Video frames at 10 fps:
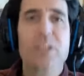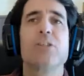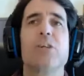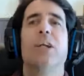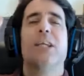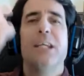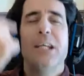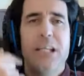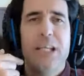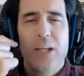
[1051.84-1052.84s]
Start
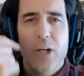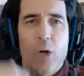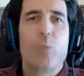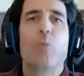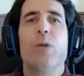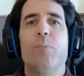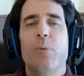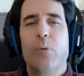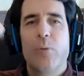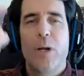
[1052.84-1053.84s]
healing,
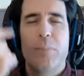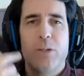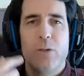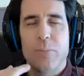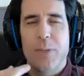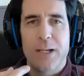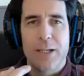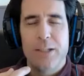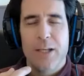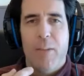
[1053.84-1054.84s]
reprogramming your
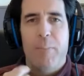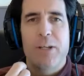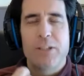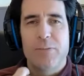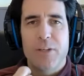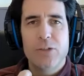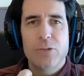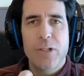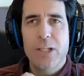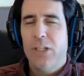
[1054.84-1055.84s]
mind, because
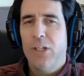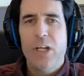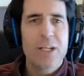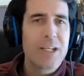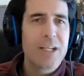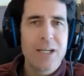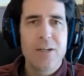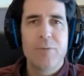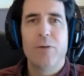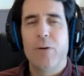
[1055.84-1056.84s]
eventually you're not going to care
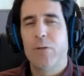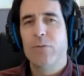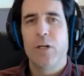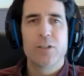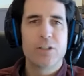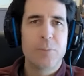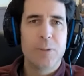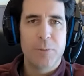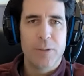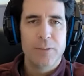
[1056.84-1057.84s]
if you're around toxic
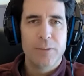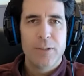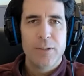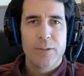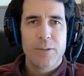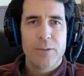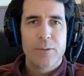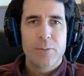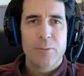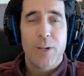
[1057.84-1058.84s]
people.
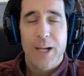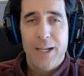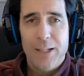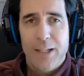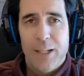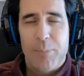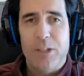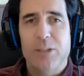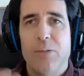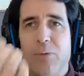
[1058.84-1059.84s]
Why?
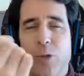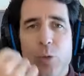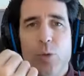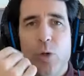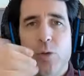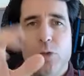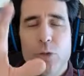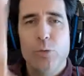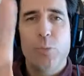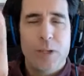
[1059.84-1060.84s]
Because if you don't
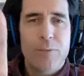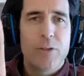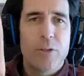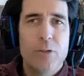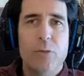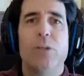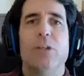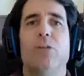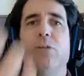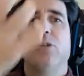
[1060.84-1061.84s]
use whatever they're
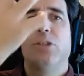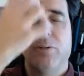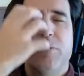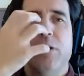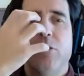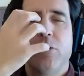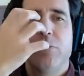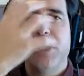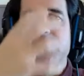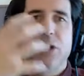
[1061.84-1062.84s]
doing to shove it into your
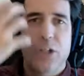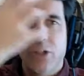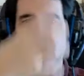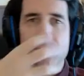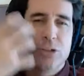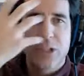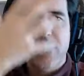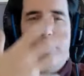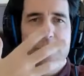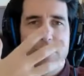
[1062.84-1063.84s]
face and hurt
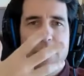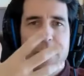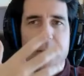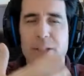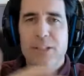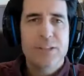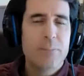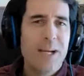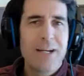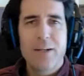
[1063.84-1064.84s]
yourself, it
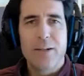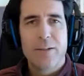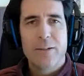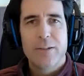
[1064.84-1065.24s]
doesn't matter